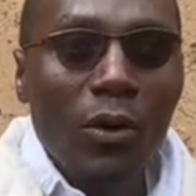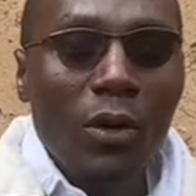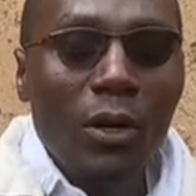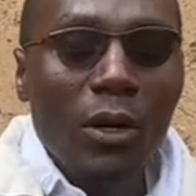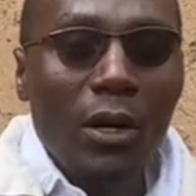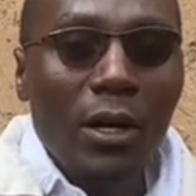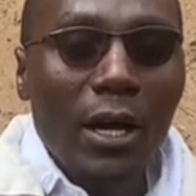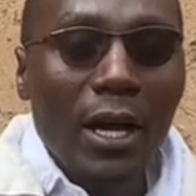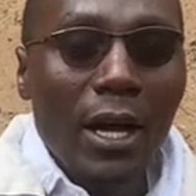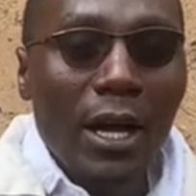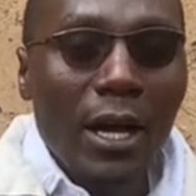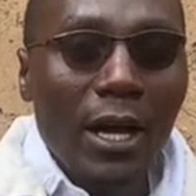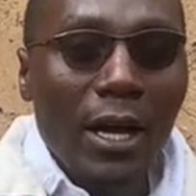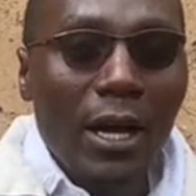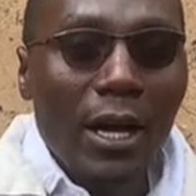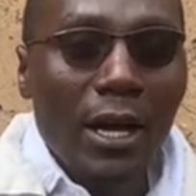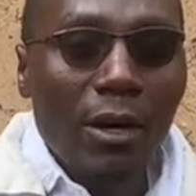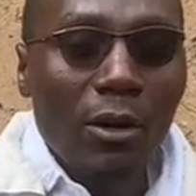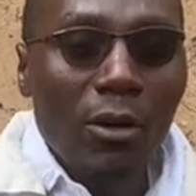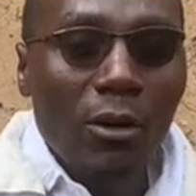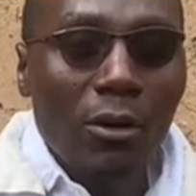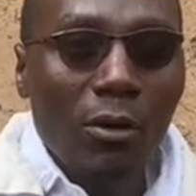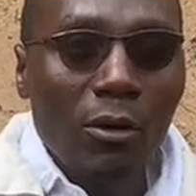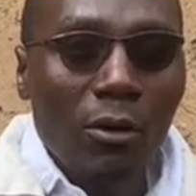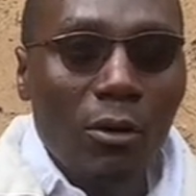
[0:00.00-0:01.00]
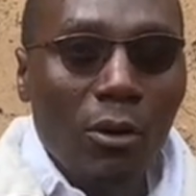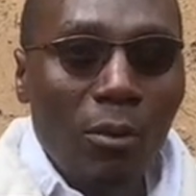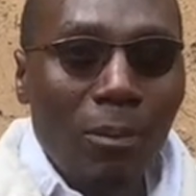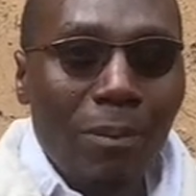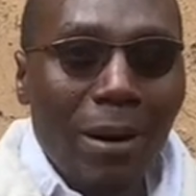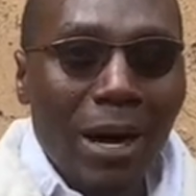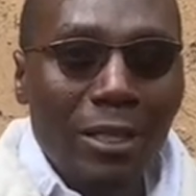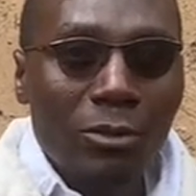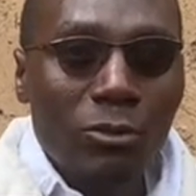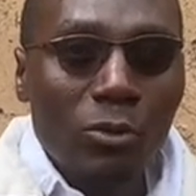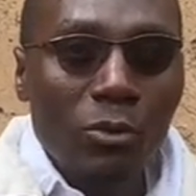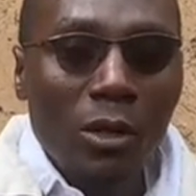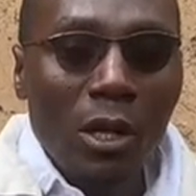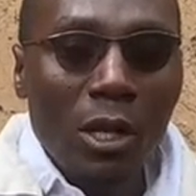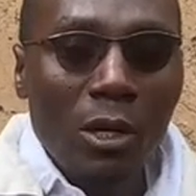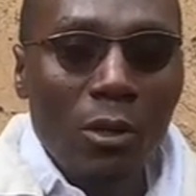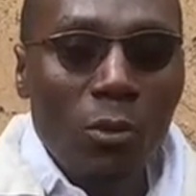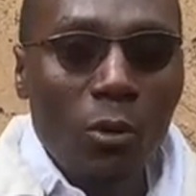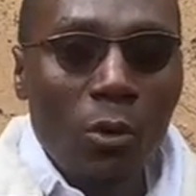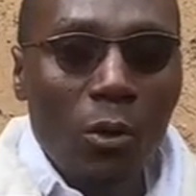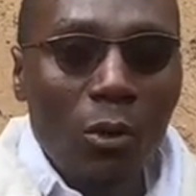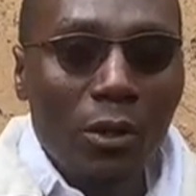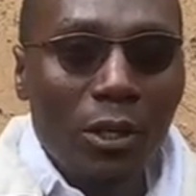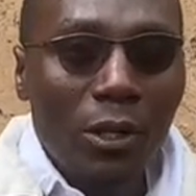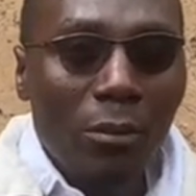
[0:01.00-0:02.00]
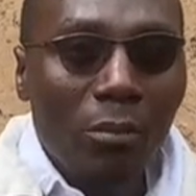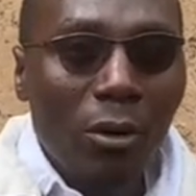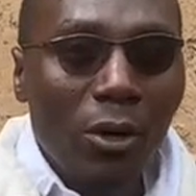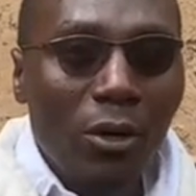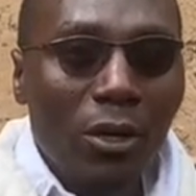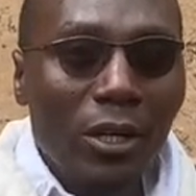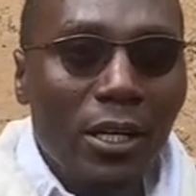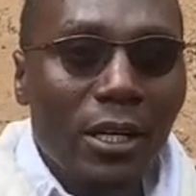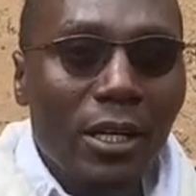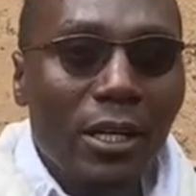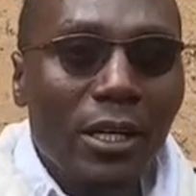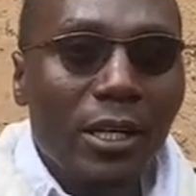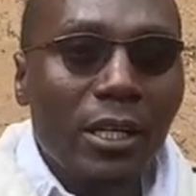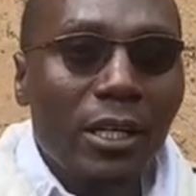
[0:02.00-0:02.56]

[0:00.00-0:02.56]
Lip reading: go back to the drawing board,